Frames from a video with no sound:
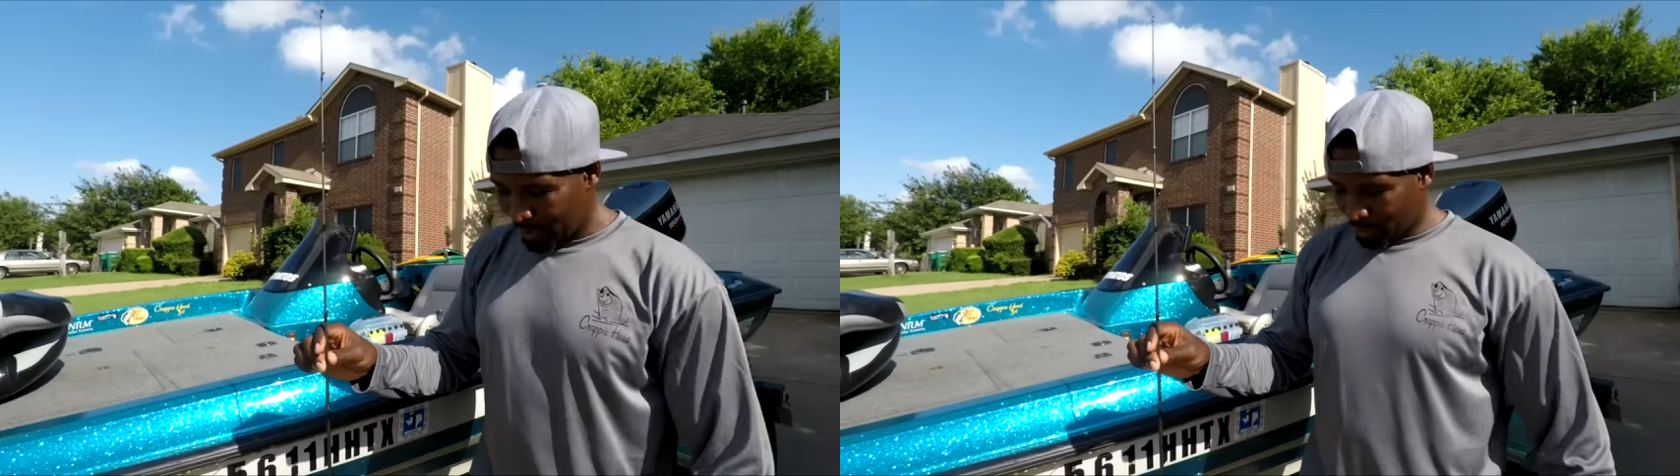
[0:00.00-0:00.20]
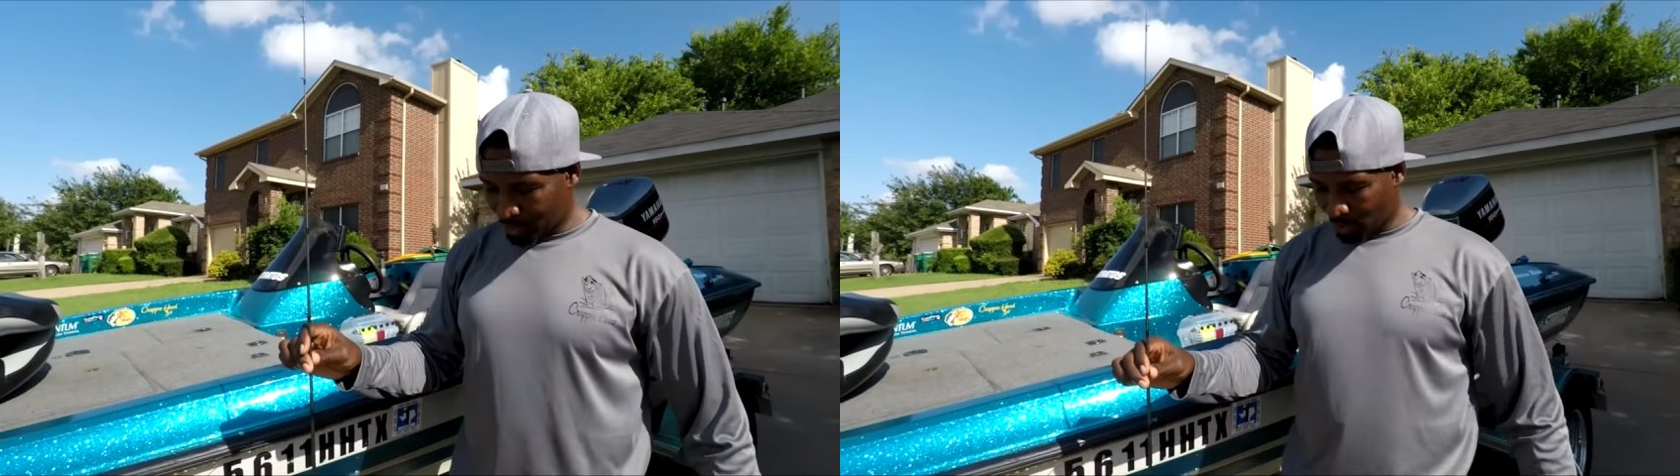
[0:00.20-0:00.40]

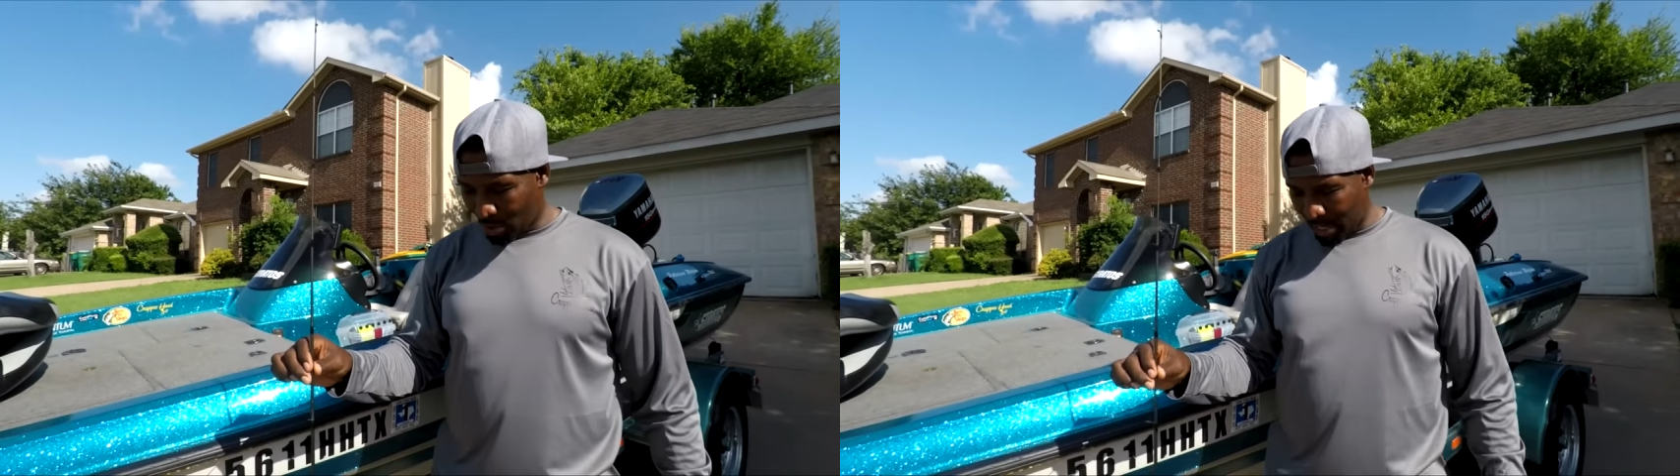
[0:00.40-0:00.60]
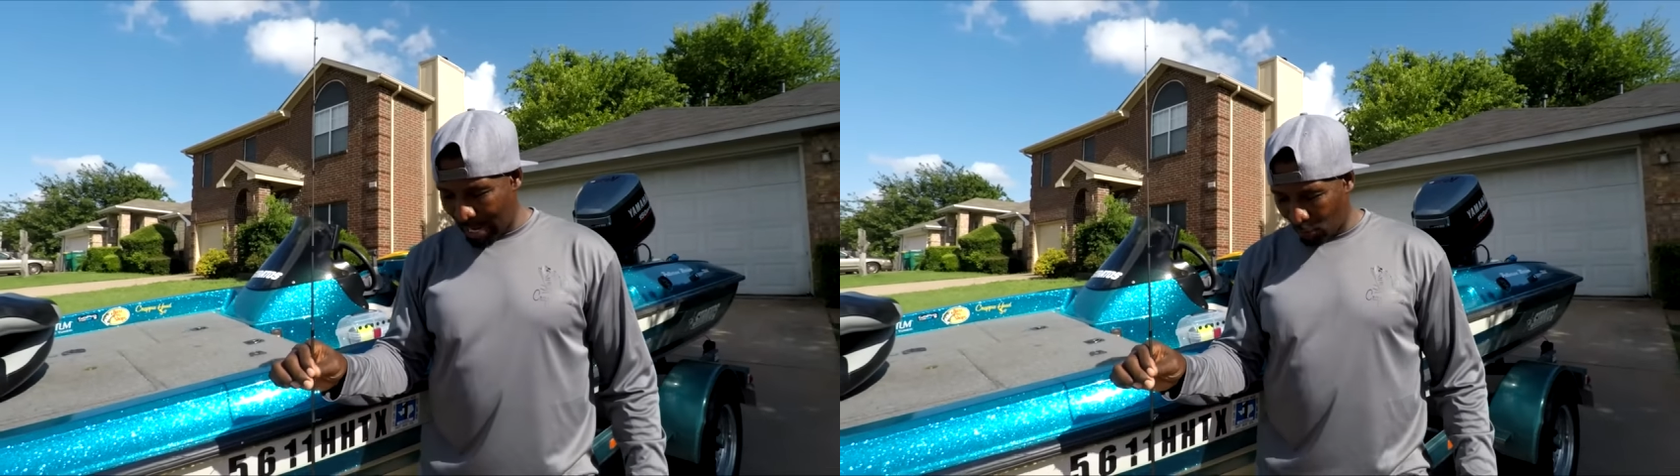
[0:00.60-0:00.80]
We're gonna
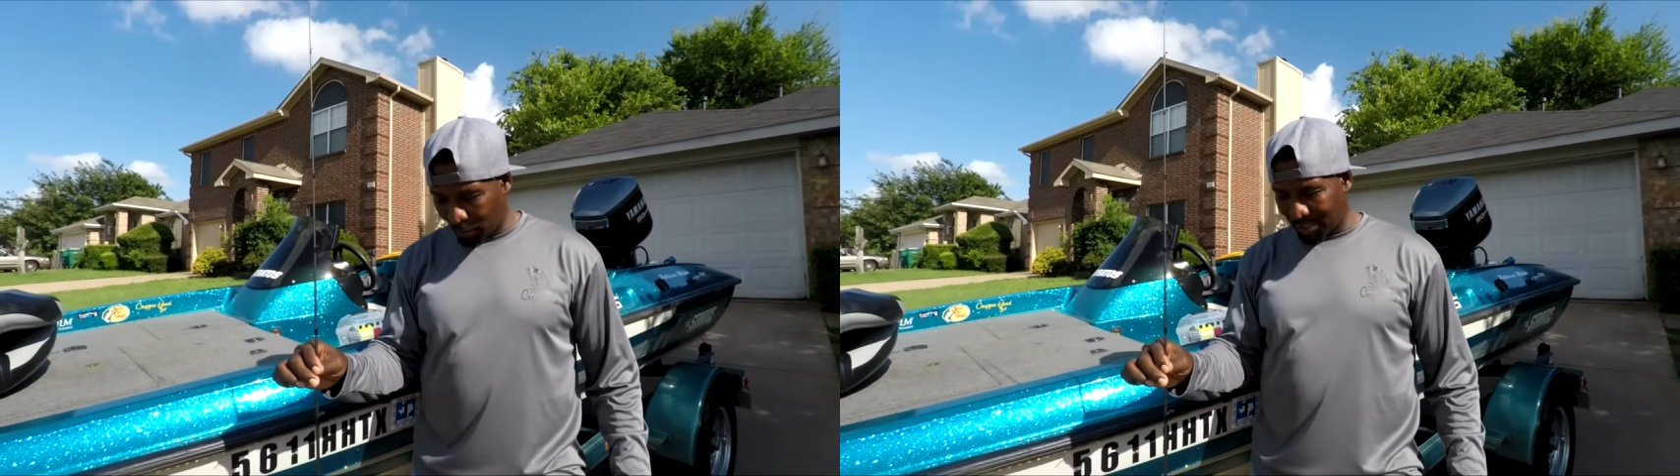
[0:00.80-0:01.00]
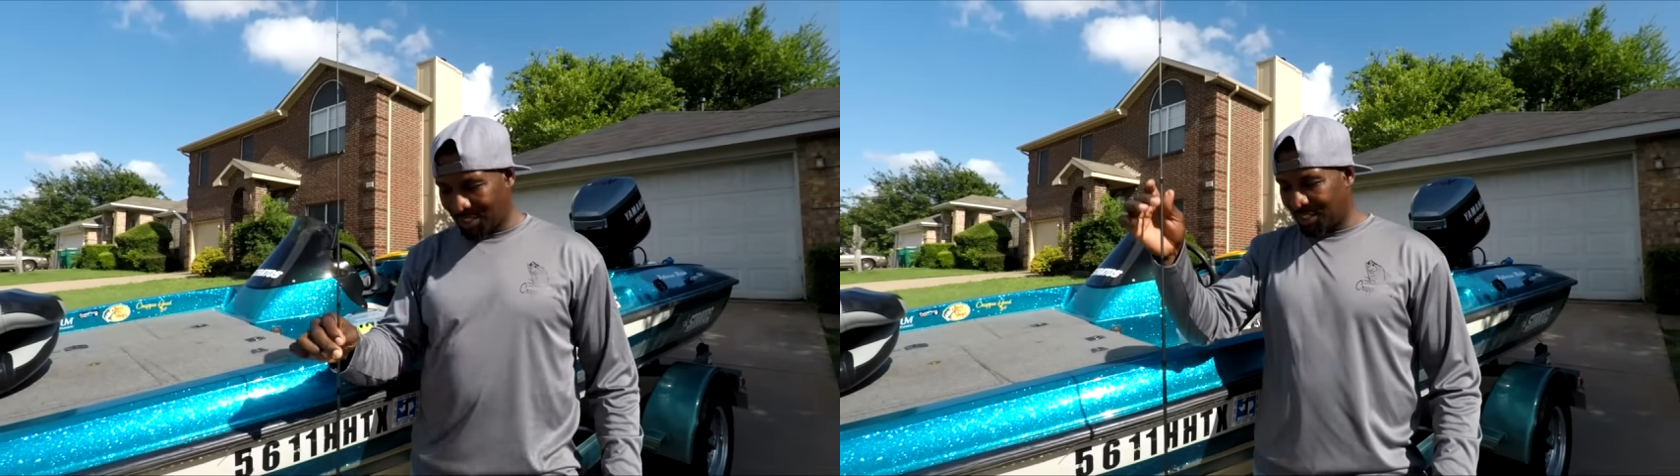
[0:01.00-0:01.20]
start out
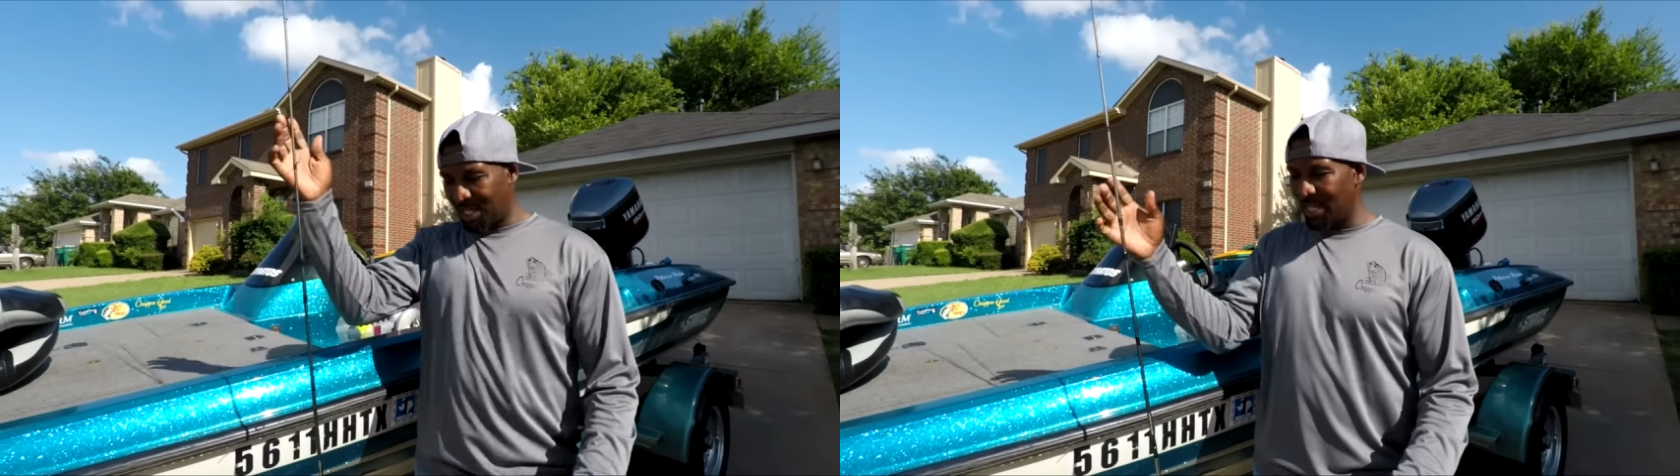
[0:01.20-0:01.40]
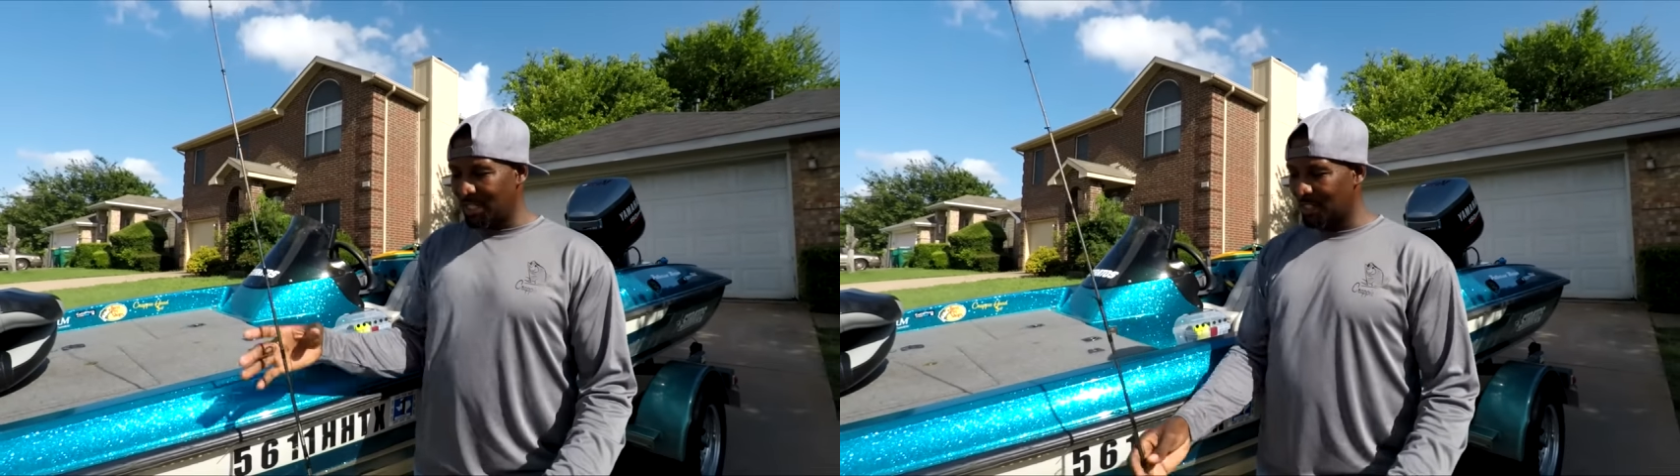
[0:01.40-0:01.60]
with a
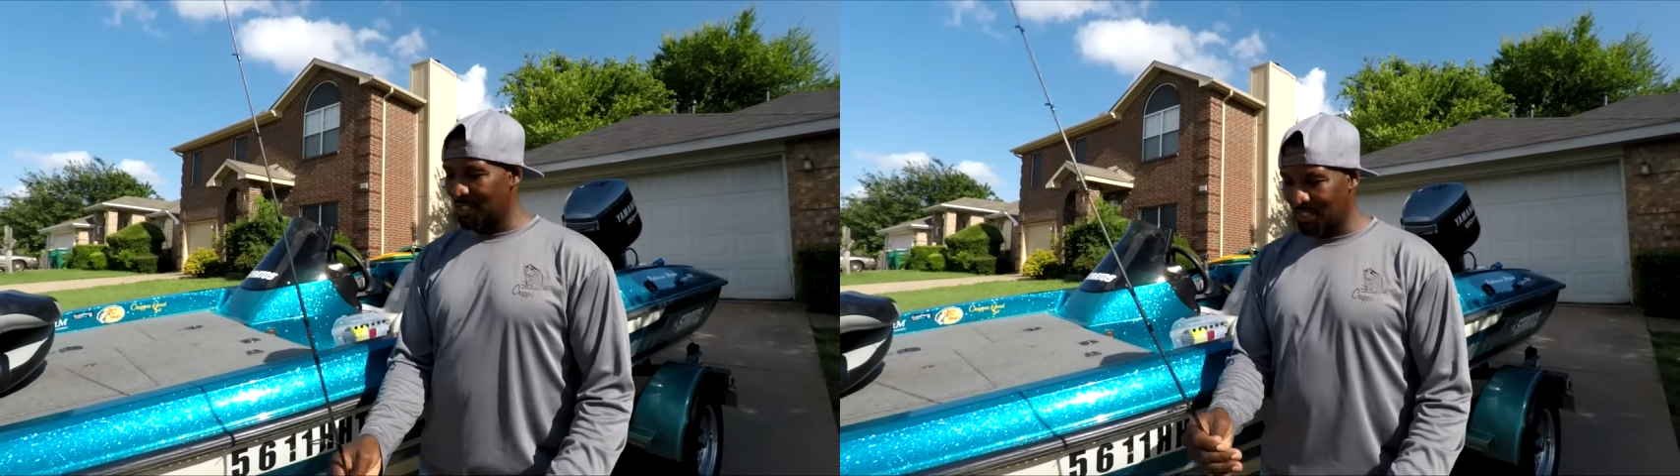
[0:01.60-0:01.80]
six,